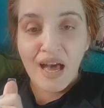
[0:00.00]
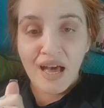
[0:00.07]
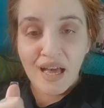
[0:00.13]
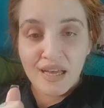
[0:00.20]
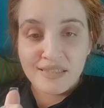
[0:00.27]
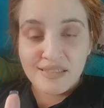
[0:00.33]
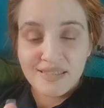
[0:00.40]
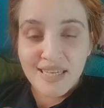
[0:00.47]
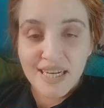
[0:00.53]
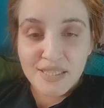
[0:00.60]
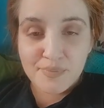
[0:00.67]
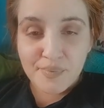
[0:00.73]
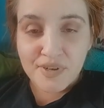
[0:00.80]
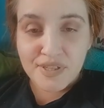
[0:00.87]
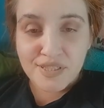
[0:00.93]
and
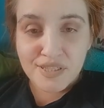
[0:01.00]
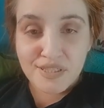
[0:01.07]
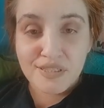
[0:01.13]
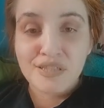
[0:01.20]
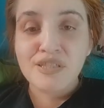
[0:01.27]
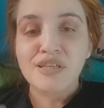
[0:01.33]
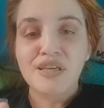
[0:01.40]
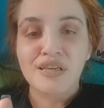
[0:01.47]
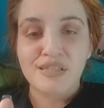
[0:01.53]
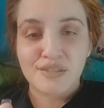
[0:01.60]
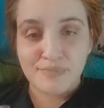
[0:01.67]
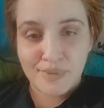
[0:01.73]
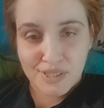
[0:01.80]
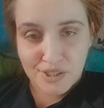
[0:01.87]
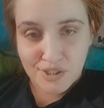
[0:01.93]
that person,
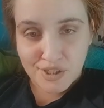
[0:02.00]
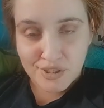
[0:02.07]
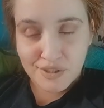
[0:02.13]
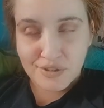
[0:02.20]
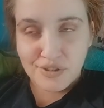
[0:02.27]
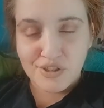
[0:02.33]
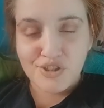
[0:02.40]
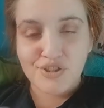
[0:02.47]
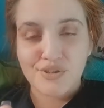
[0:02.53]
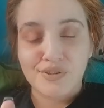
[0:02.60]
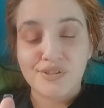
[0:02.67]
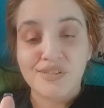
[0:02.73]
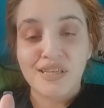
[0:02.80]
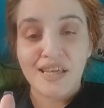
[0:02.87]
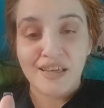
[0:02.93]
his mother,
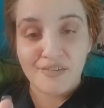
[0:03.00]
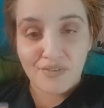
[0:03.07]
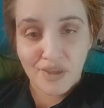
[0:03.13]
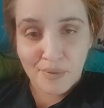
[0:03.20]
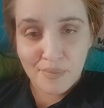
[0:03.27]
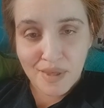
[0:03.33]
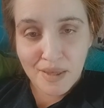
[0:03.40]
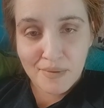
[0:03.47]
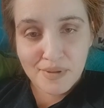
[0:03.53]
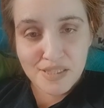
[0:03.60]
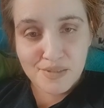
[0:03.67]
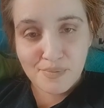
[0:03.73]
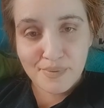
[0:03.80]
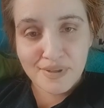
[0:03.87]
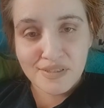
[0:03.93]
should give him
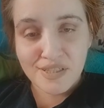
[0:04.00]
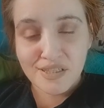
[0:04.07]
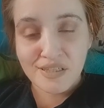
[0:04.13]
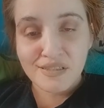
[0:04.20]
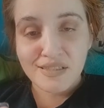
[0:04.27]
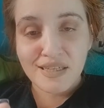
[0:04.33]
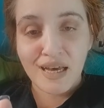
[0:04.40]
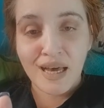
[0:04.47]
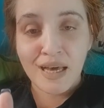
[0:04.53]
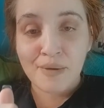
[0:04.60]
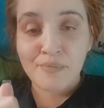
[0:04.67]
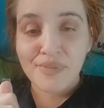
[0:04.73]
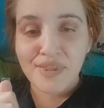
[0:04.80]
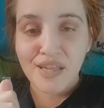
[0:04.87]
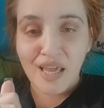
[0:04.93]
his pills on
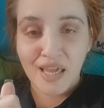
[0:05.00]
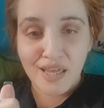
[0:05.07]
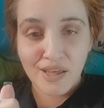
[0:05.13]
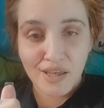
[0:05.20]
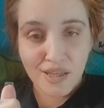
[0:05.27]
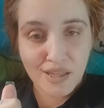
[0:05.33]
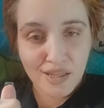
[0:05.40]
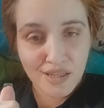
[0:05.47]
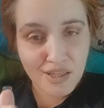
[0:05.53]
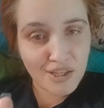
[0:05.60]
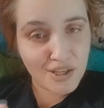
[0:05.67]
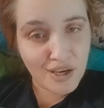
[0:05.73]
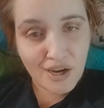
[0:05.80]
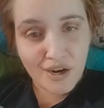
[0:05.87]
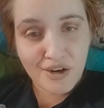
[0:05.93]
time, take
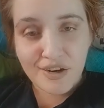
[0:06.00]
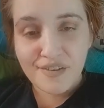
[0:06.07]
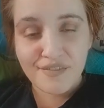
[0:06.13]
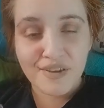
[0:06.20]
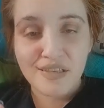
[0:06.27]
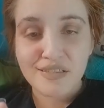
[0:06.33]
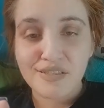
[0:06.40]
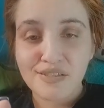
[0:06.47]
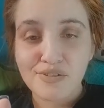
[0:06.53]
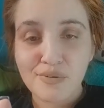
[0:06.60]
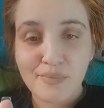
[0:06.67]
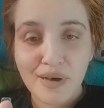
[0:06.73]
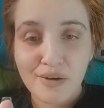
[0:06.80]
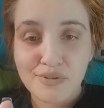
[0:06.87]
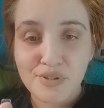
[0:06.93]
care if
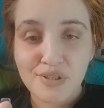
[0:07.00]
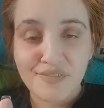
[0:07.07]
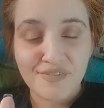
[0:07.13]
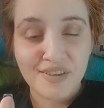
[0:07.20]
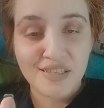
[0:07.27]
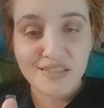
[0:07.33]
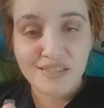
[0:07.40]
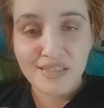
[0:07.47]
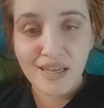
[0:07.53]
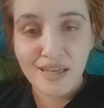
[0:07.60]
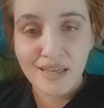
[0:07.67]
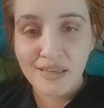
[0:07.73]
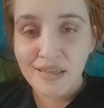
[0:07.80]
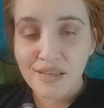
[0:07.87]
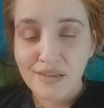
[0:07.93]
he's
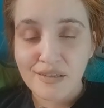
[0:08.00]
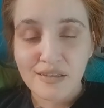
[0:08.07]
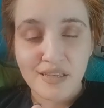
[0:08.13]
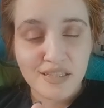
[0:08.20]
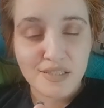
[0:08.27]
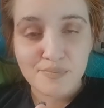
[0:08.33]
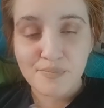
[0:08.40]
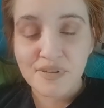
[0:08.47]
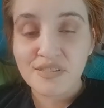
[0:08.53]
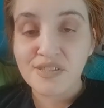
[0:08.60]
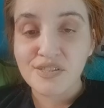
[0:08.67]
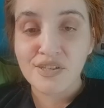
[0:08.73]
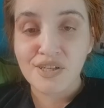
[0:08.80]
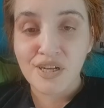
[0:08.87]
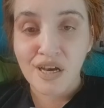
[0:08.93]
taking his
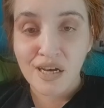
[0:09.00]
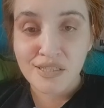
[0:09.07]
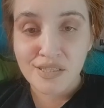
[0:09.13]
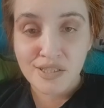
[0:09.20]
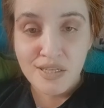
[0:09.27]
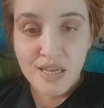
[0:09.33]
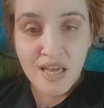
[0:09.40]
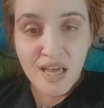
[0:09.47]
pills or not,